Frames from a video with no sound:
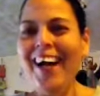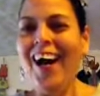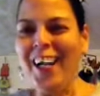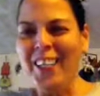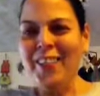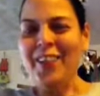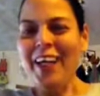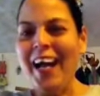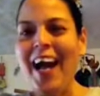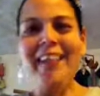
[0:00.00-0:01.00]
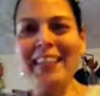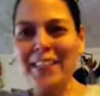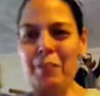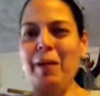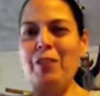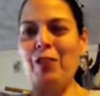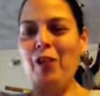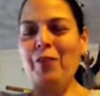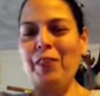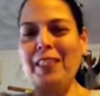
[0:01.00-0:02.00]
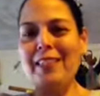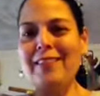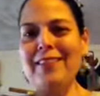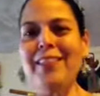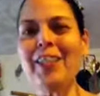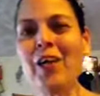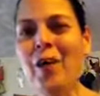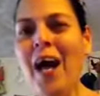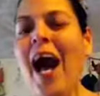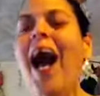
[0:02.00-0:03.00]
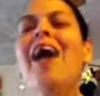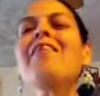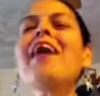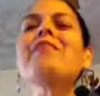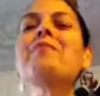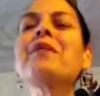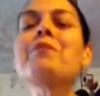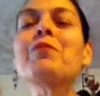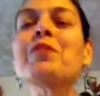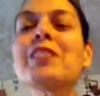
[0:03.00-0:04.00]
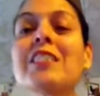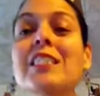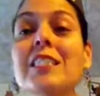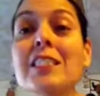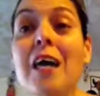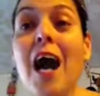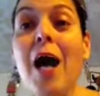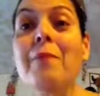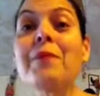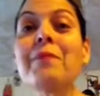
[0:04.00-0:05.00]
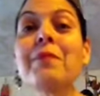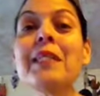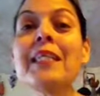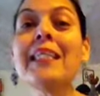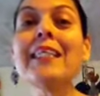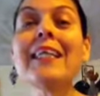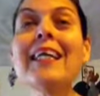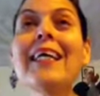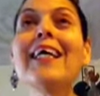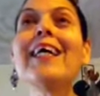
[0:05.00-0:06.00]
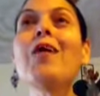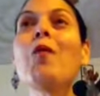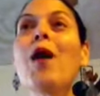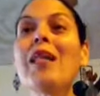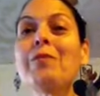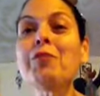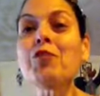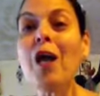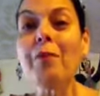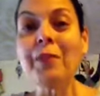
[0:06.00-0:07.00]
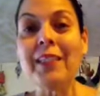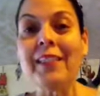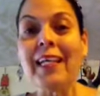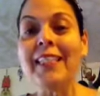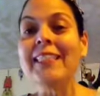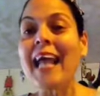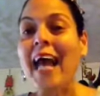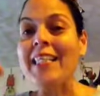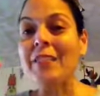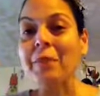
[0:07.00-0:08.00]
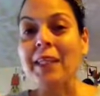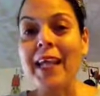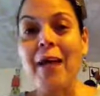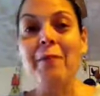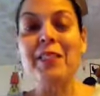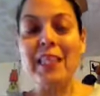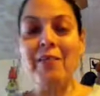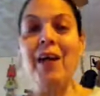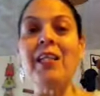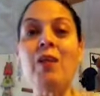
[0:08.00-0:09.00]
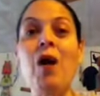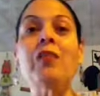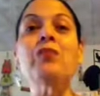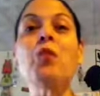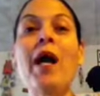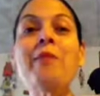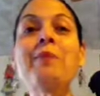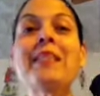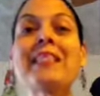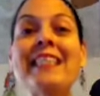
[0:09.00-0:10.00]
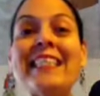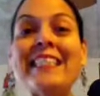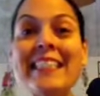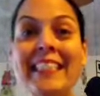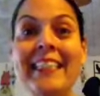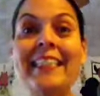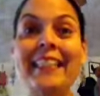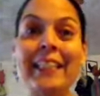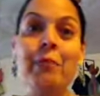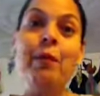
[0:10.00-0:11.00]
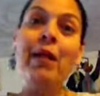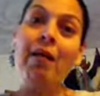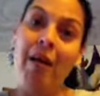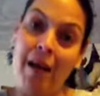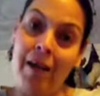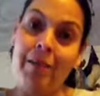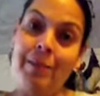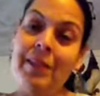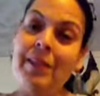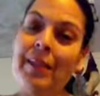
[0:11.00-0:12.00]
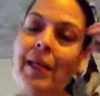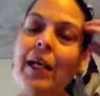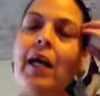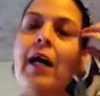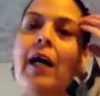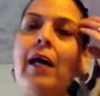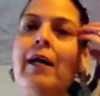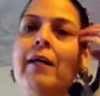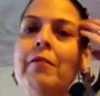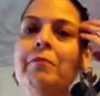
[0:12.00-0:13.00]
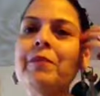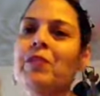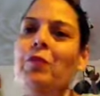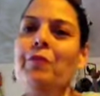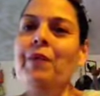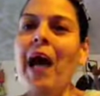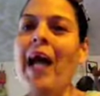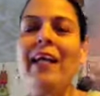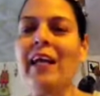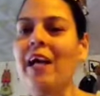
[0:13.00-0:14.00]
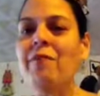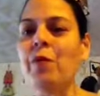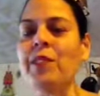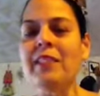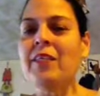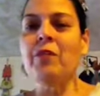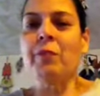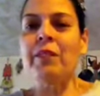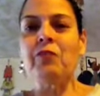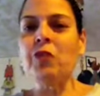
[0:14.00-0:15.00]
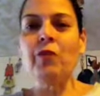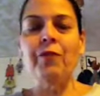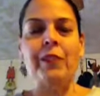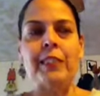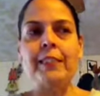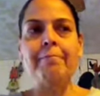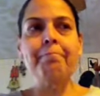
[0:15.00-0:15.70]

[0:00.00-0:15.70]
are you? These are my trophies. You know, I've had people stop me while I'm shopping and ask me how much have I lost. Why? Because they see it in my arms. Um, so I, I've always said they're my trophies.